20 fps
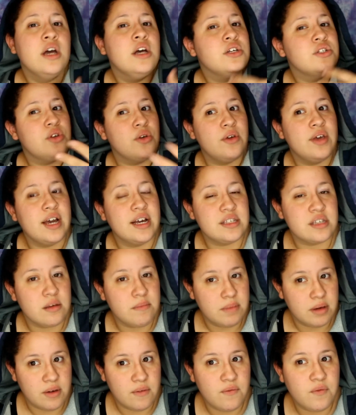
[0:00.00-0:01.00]
so you guys can
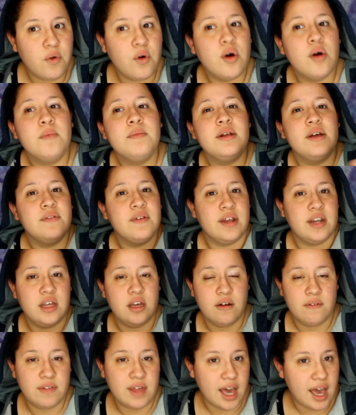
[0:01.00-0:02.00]
be informed if any
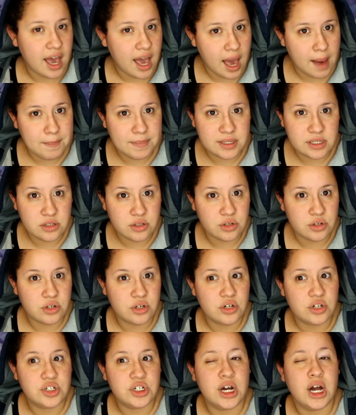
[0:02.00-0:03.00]
of that happens to
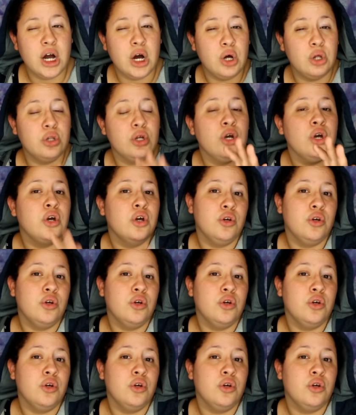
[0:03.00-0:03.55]
your child.